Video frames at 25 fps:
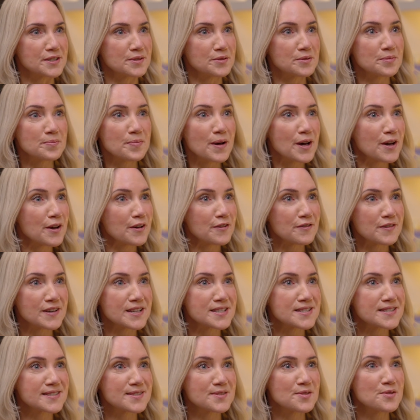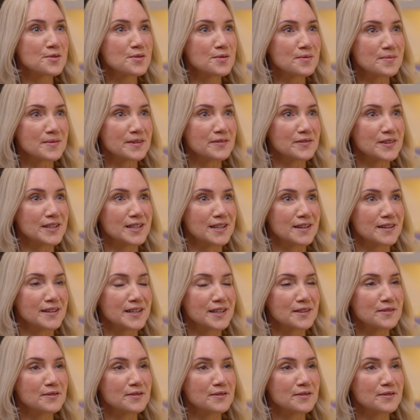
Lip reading: or a perfect storm, if you like,